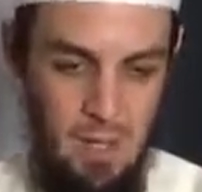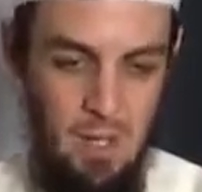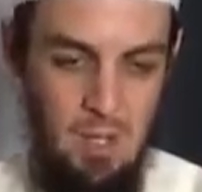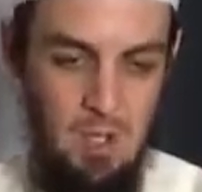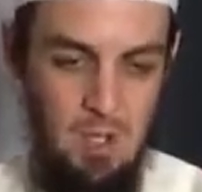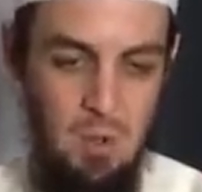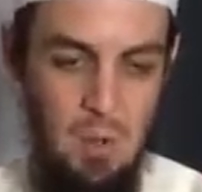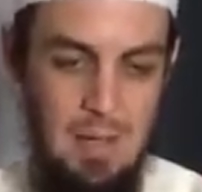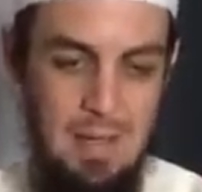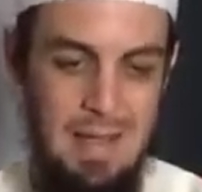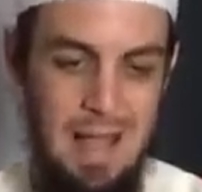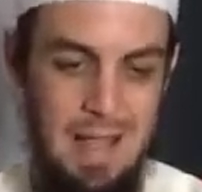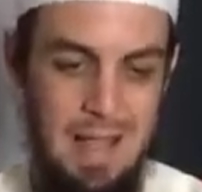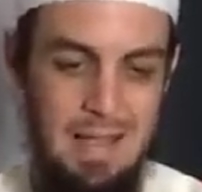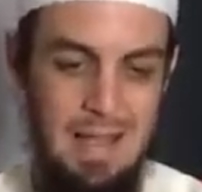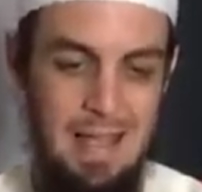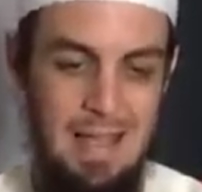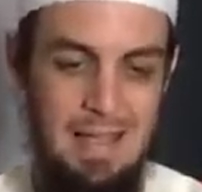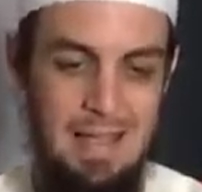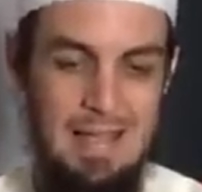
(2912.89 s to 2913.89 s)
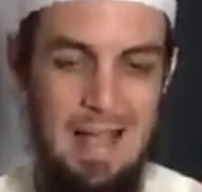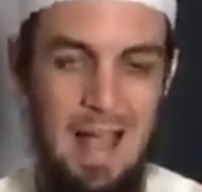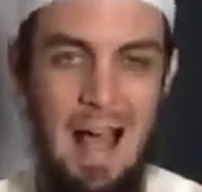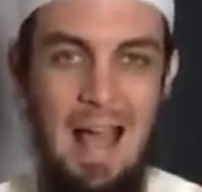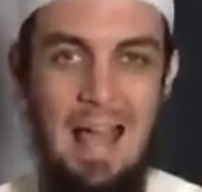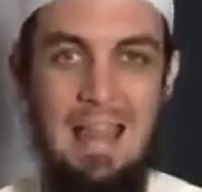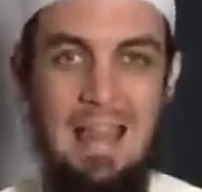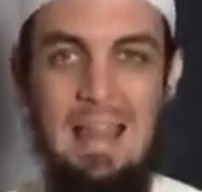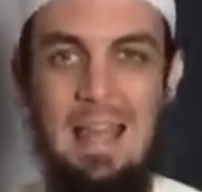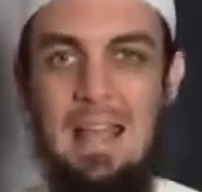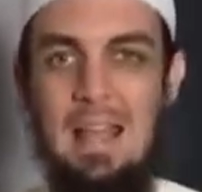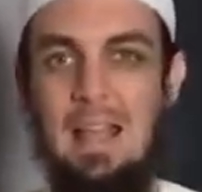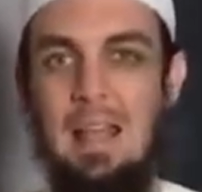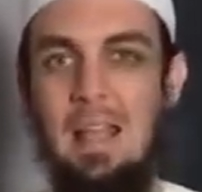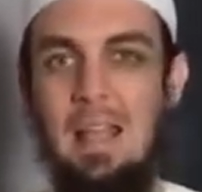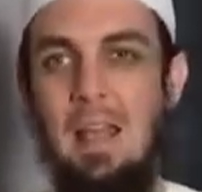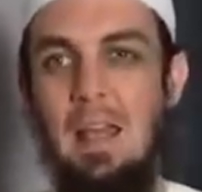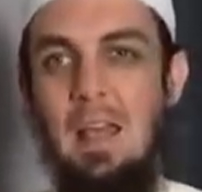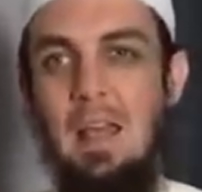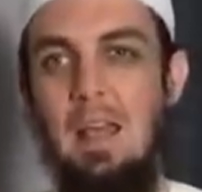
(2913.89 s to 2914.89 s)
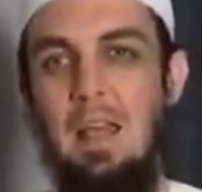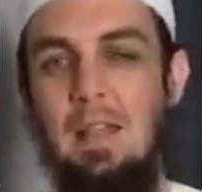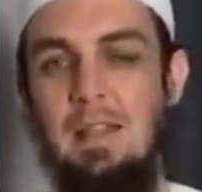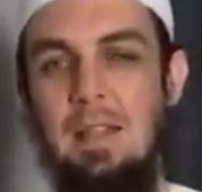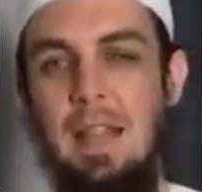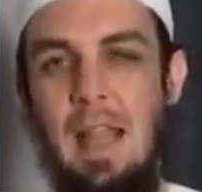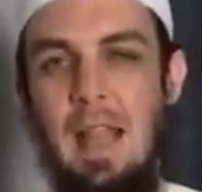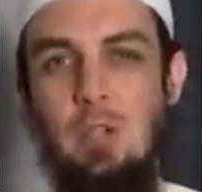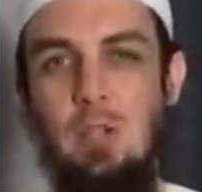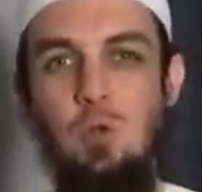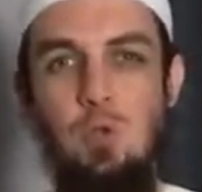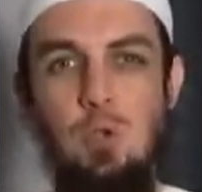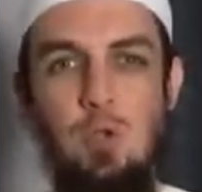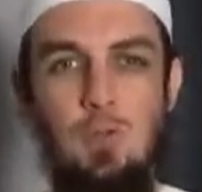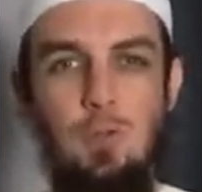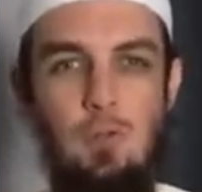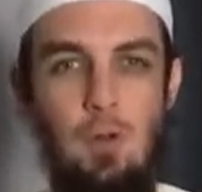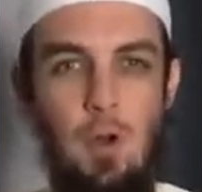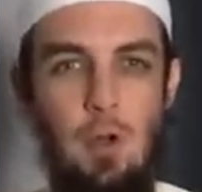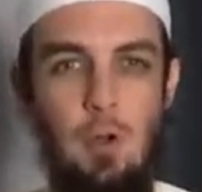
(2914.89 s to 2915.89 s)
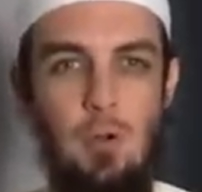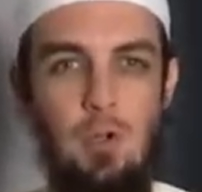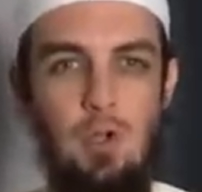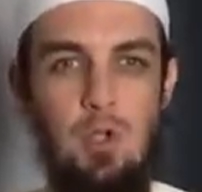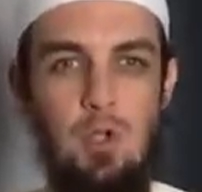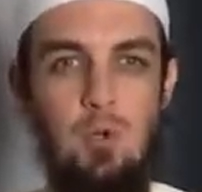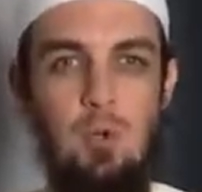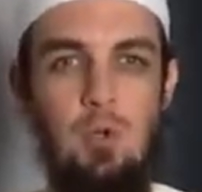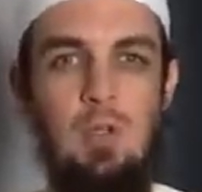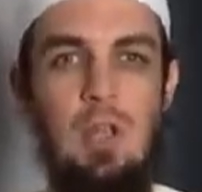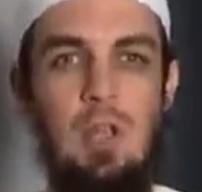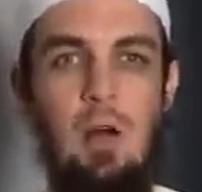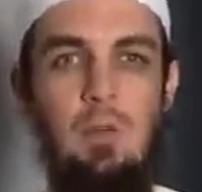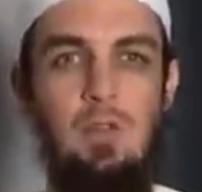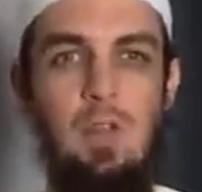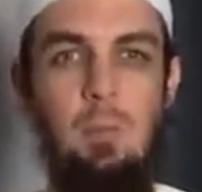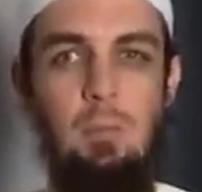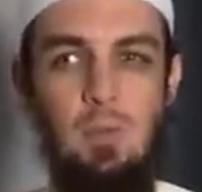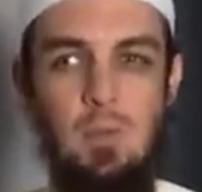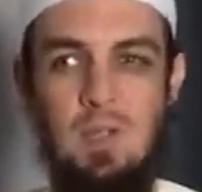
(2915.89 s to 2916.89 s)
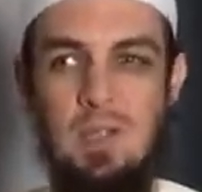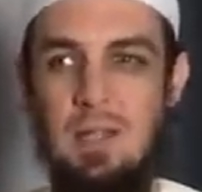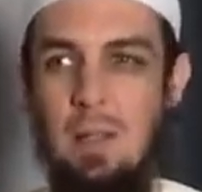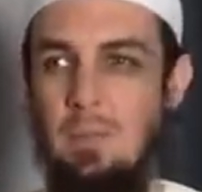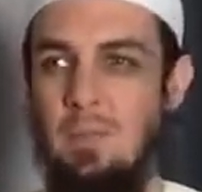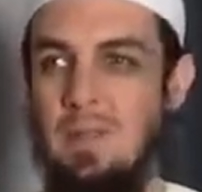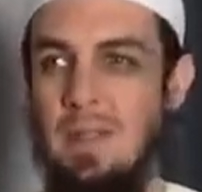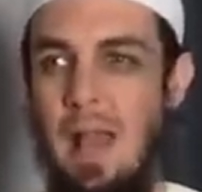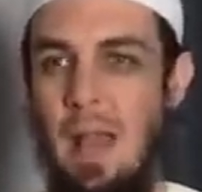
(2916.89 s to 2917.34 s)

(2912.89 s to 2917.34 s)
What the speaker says: So in that case, I think that you should follow the sunnah of the Muslims